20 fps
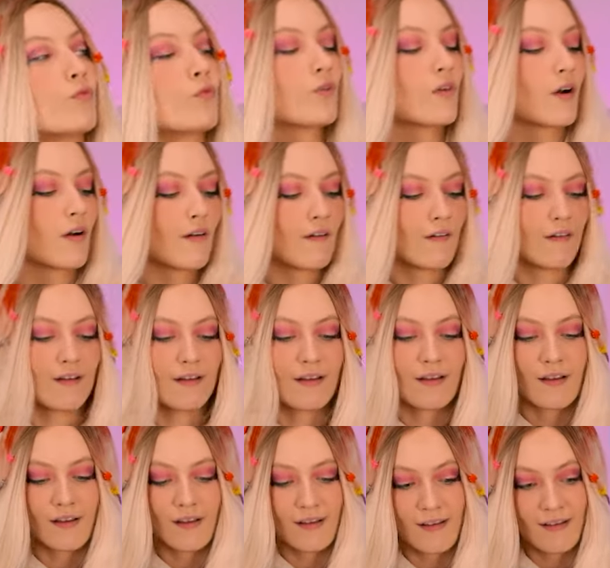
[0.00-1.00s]
What are those
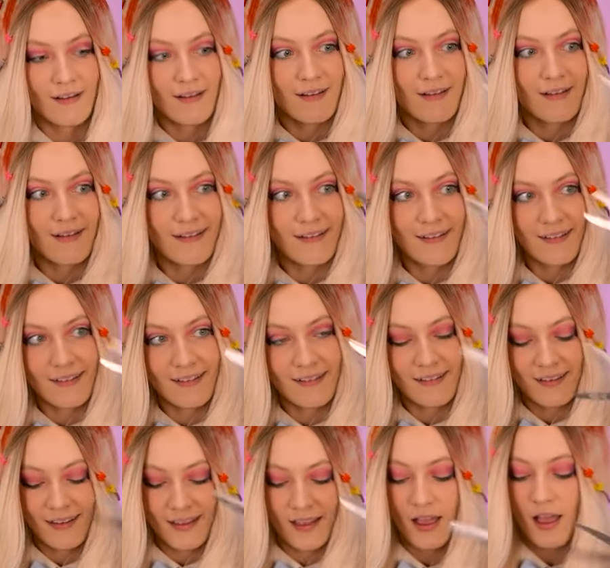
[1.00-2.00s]
scissors?
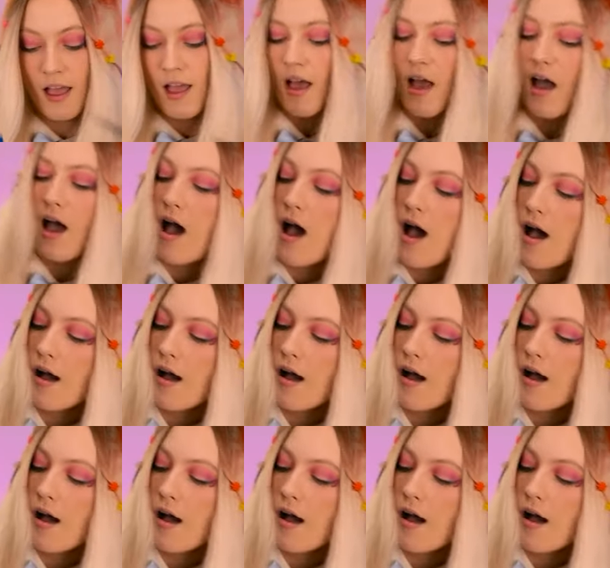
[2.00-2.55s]
Get to work